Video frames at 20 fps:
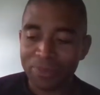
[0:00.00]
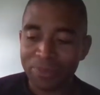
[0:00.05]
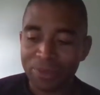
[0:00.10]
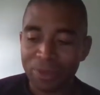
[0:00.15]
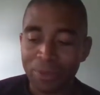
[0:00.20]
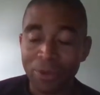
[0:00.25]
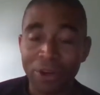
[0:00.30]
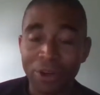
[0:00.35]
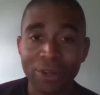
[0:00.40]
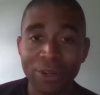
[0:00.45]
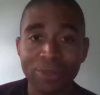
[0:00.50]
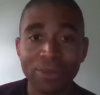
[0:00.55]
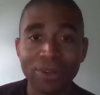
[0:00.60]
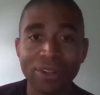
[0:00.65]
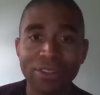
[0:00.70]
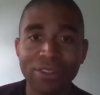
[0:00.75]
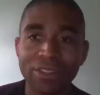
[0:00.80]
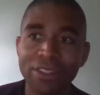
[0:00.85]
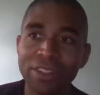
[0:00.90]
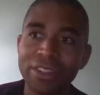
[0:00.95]
The market
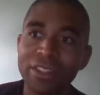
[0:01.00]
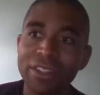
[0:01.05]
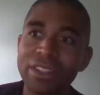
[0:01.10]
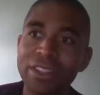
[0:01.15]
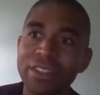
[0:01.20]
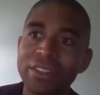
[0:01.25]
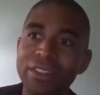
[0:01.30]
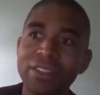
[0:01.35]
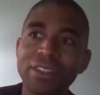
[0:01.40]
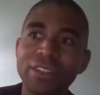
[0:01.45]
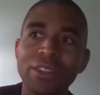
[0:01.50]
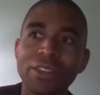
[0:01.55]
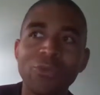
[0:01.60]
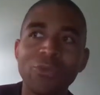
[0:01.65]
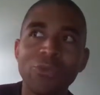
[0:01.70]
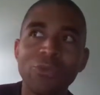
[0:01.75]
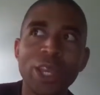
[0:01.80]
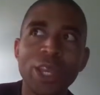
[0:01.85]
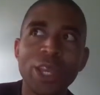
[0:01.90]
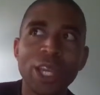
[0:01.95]
works.
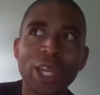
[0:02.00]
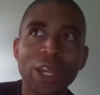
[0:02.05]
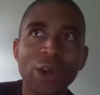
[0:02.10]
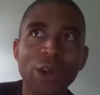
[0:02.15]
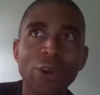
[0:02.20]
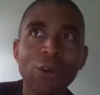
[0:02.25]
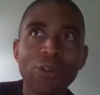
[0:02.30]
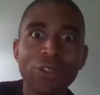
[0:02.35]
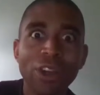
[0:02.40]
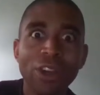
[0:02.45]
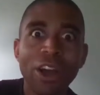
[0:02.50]
It goes